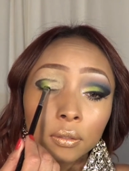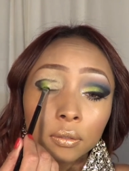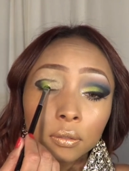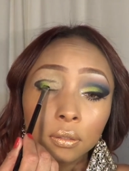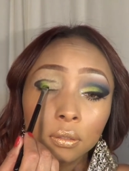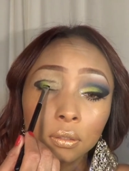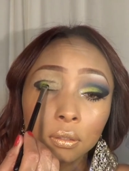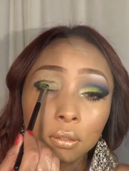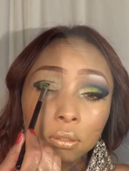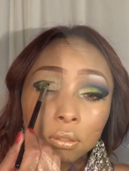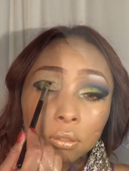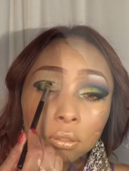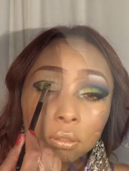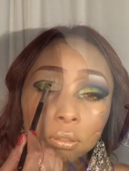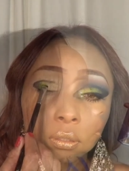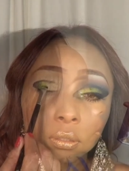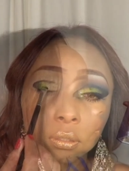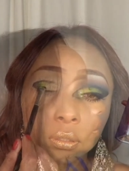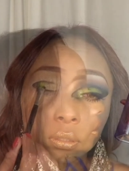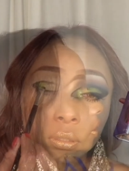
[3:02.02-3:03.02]
Next I'm going to
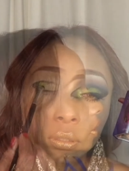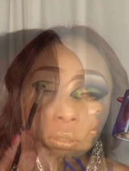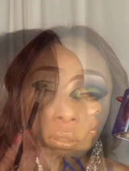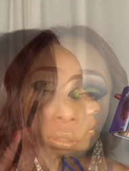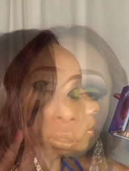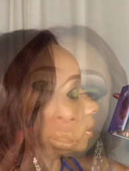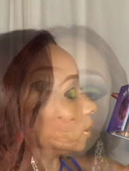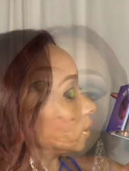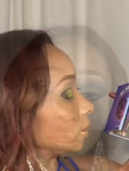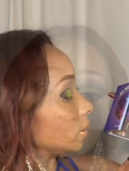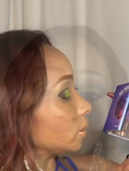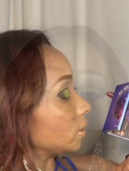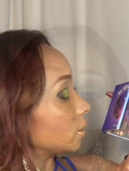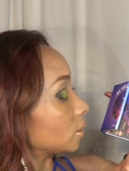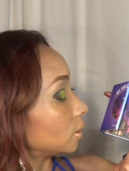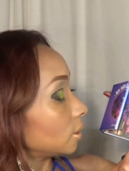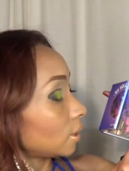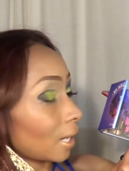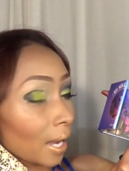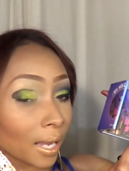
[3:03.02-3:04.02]
move into this
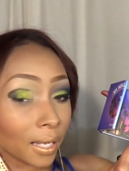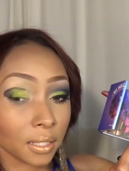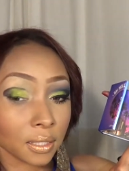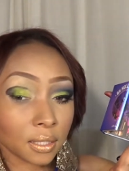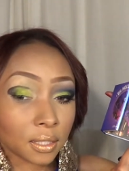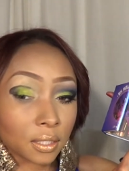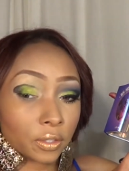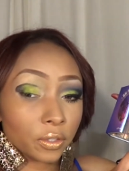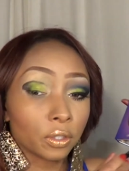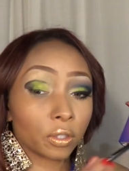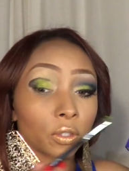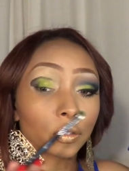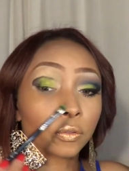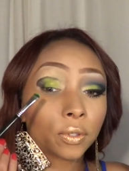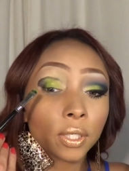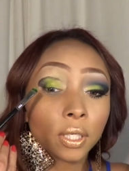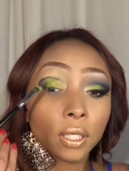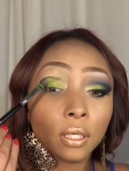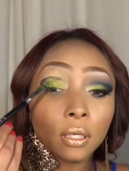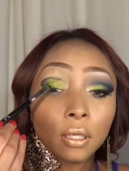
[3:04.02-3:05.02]
icier
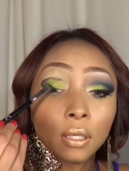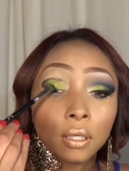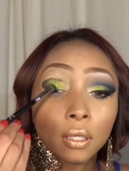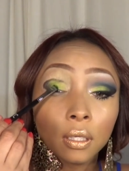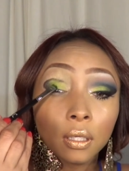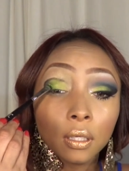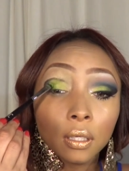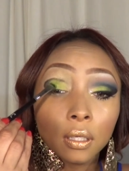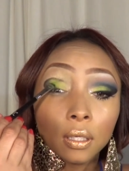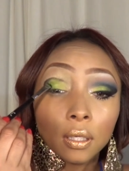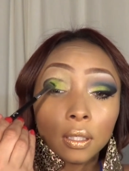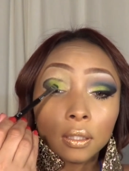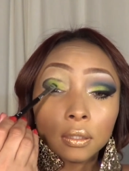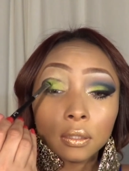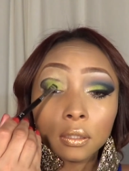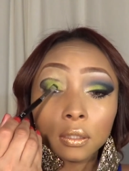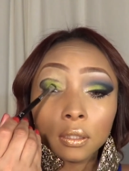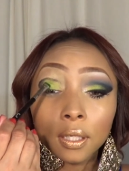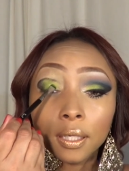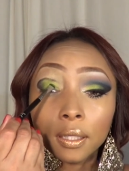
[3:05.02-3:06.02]
green. And
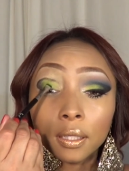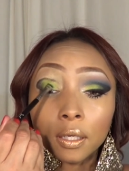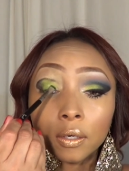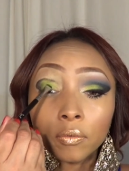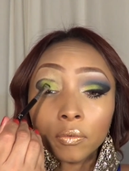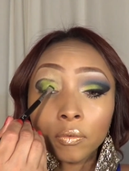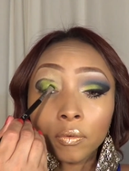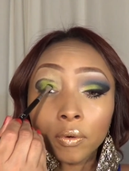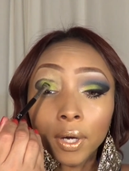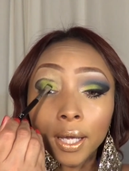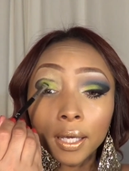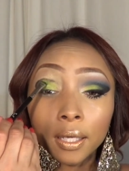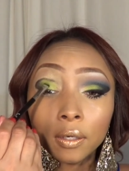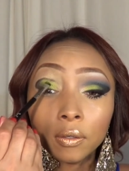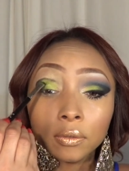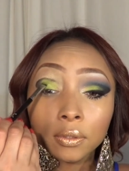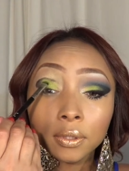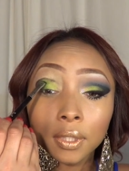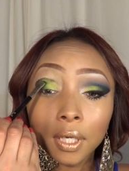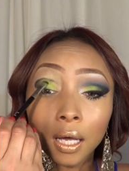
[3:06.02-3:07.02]
just lay that right
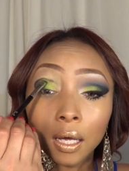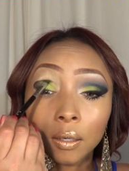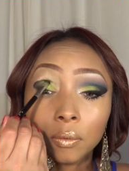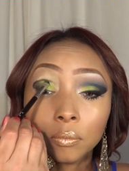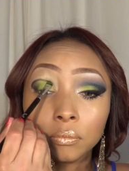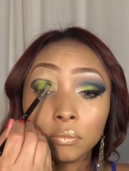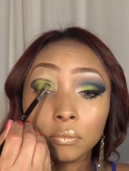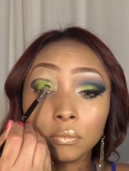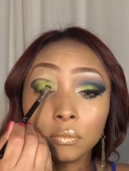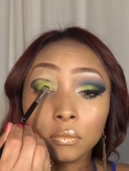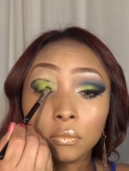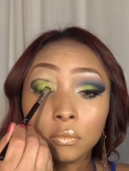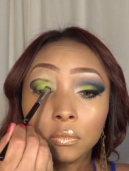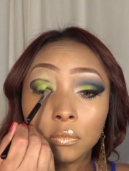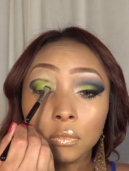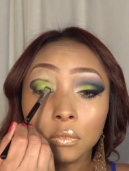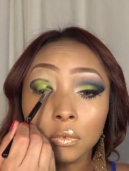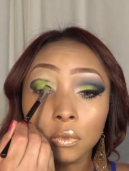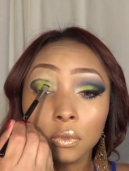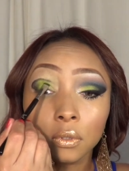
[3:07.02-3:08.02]
on top.
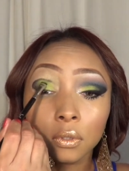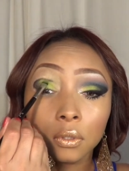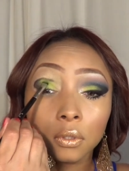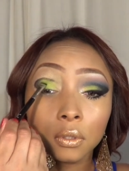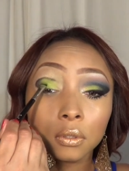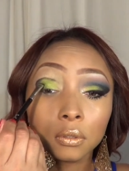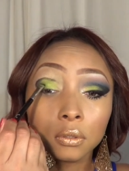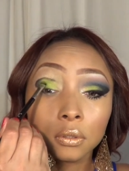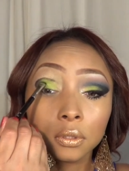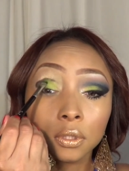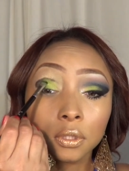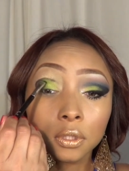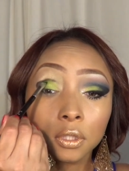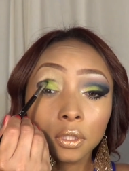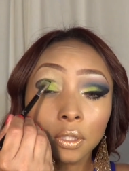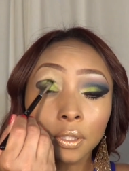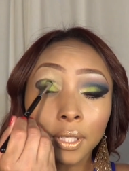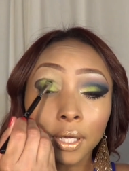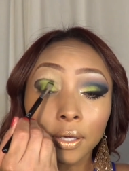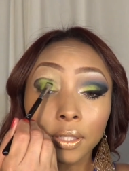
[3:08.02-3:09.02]
Just to
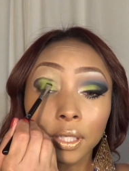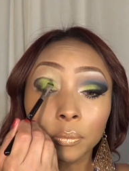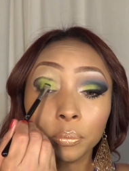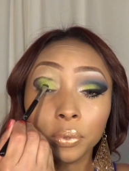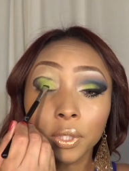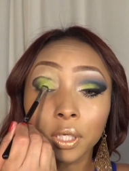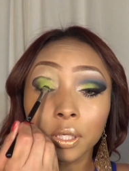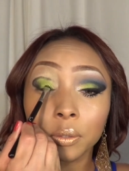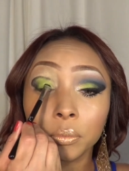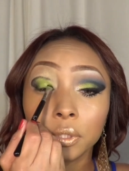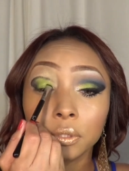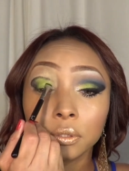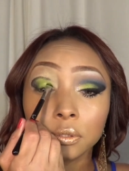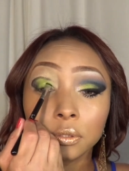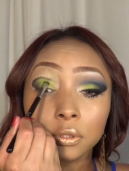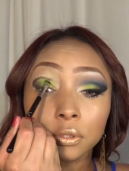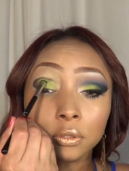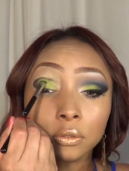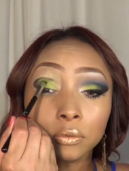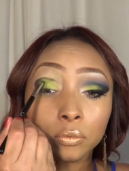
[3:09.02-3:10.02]
allow that pigment
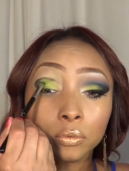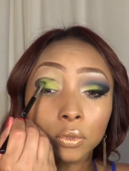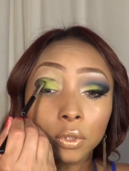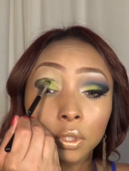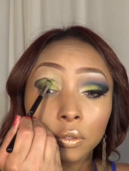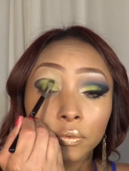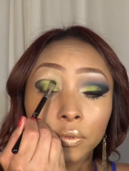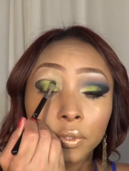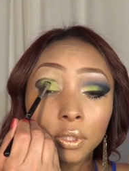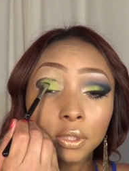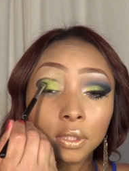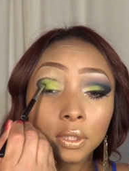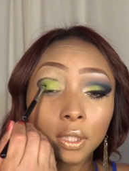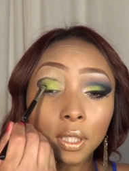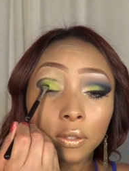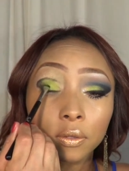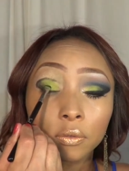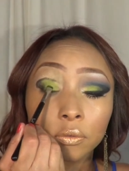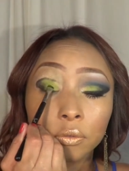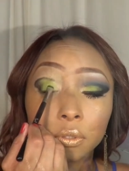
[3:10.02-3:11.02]
to really, really
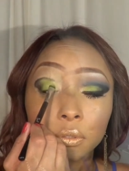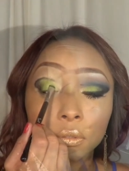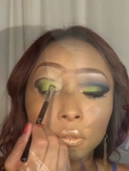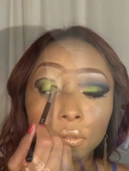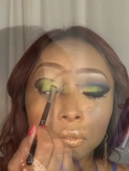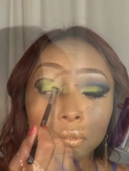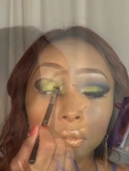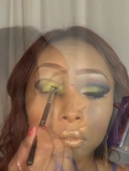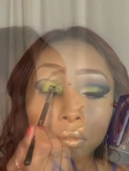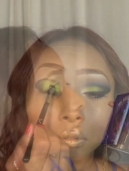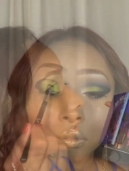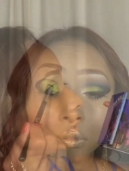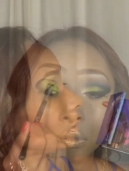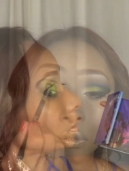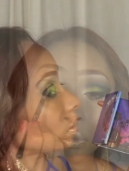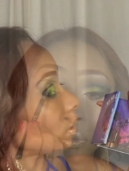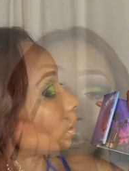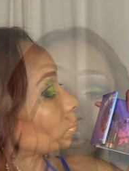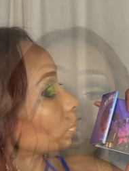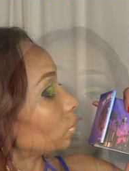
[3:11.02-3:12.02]
shine through. The same
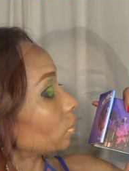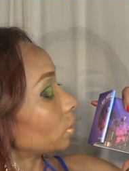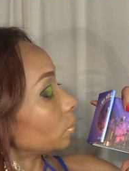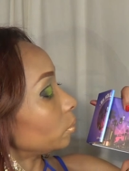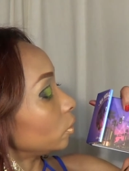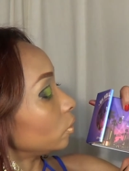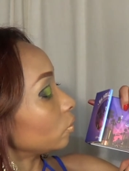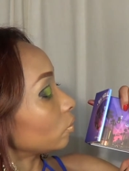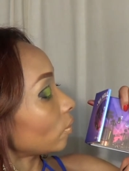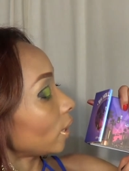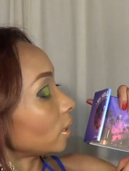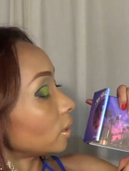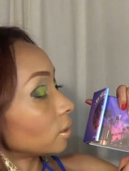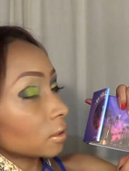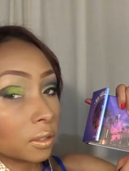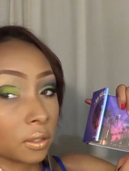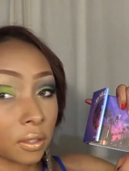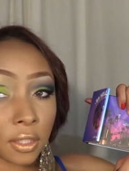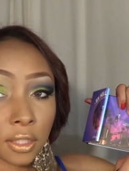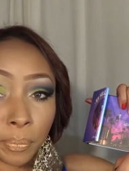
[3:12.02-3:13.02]
brush, I'm going to move right
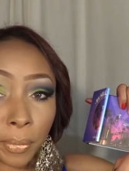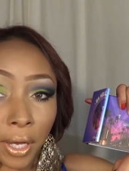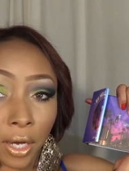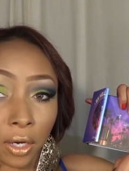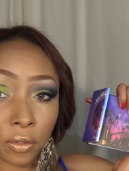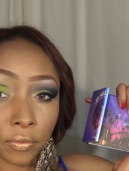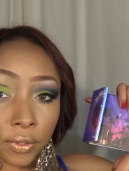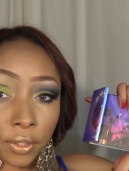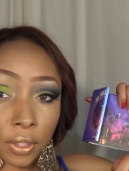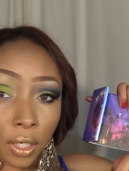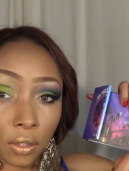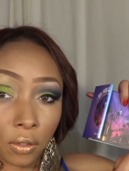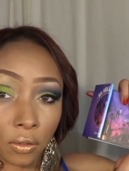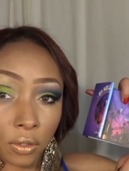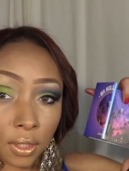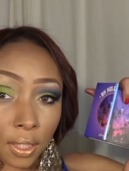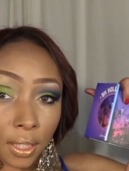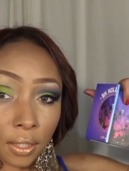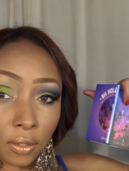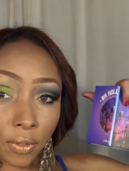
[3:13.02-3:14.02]
into this powdery yellow
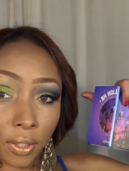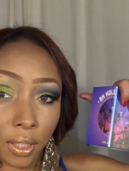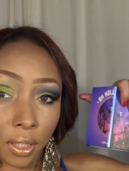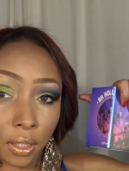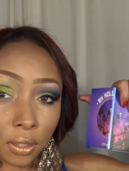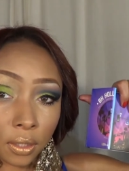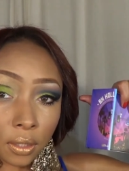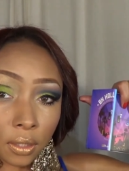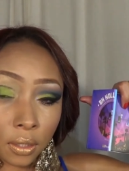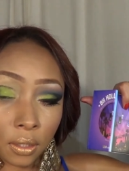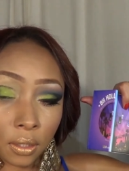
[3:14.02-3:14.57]
shade right here